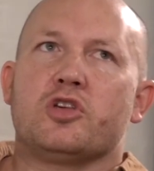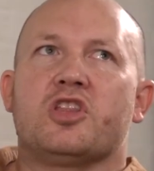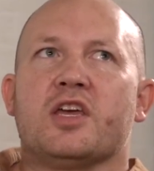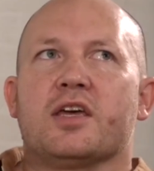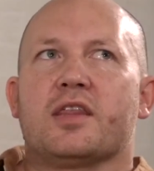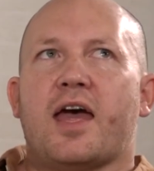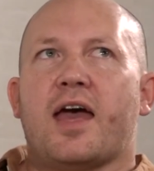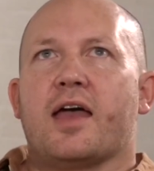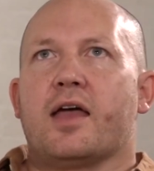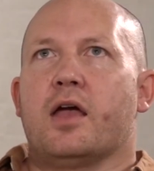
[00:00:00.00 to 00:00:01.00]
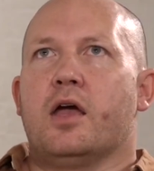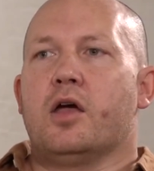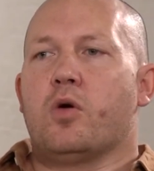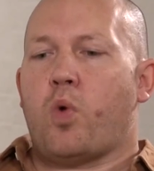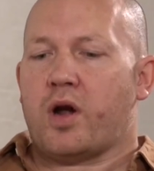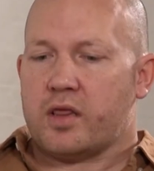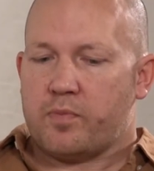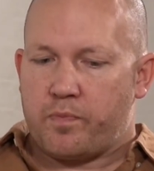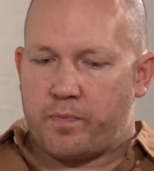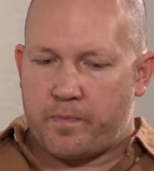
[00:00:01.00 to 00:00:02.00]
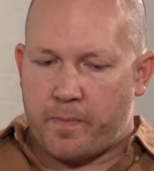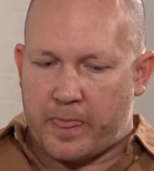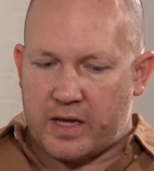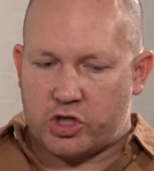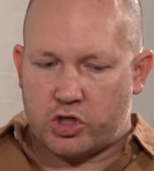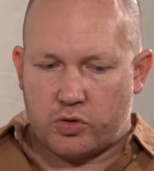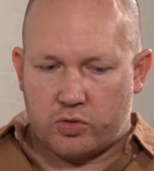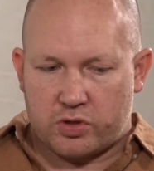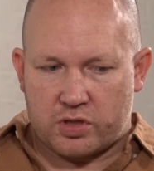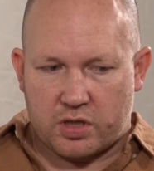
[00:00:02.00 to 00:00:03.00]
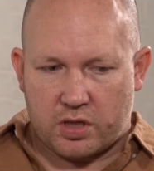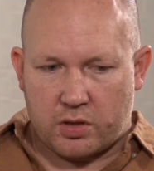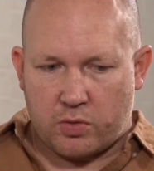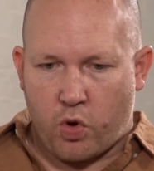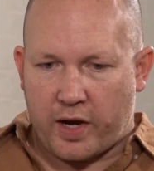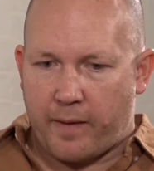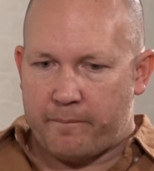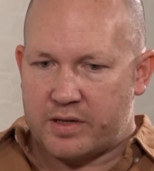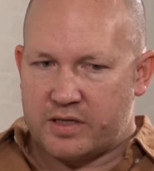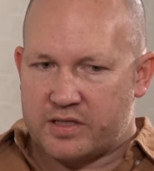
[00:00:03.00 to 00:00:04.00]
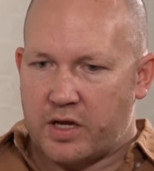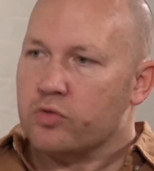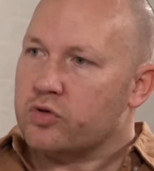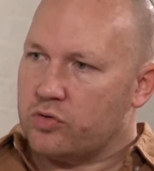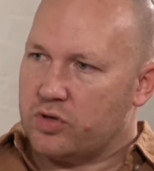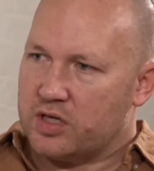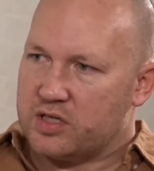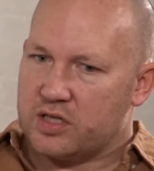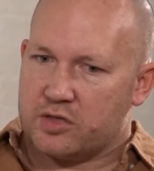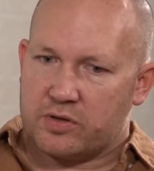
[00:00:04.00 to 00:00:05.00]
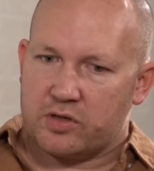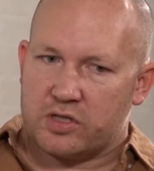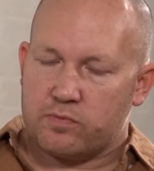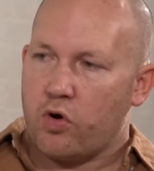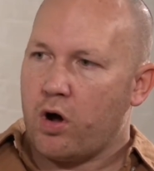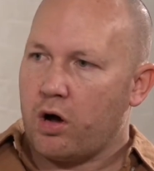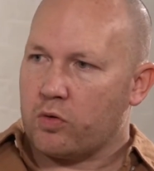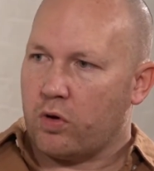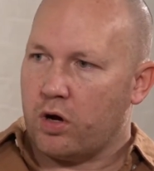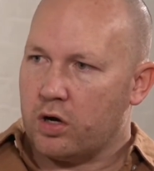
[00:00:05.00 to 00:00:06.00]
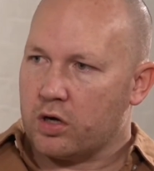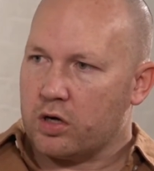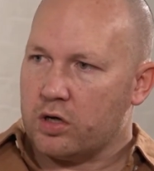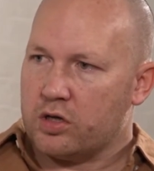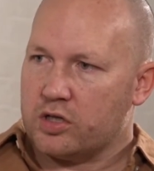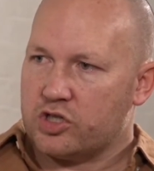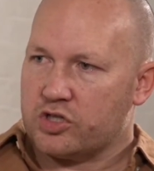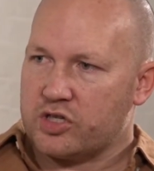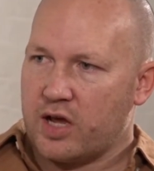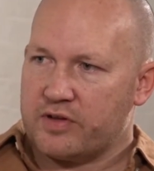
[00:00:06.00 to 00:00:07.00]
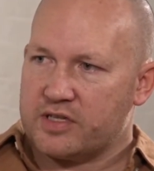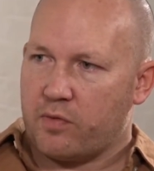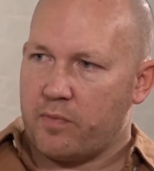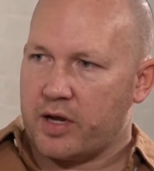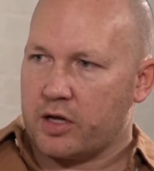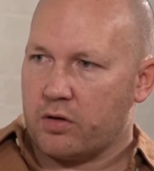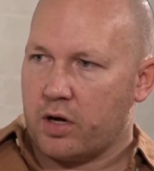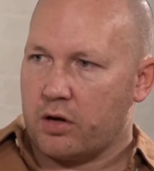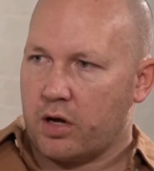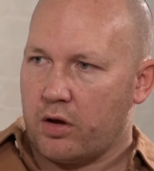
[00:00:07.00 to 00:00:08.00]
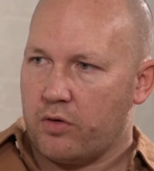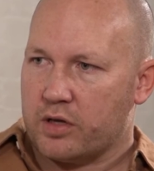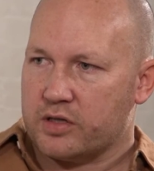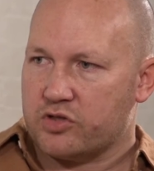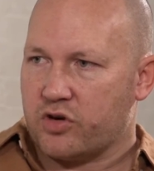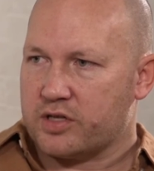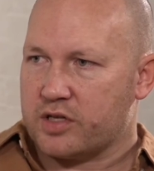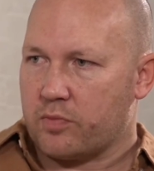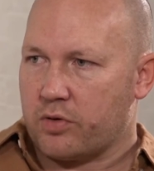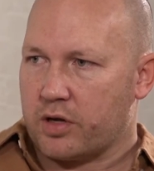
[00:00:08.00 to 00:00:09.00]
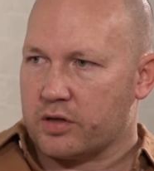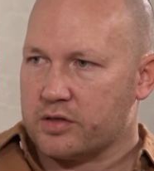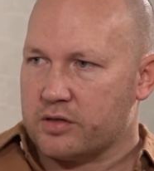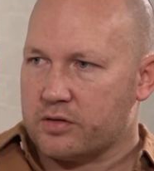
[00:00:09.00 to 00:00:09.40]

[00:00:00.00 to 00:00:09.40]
think that one of the issues that why companies don't do this is because it's more hard work than just having someone make you a logo and trying to sell a product?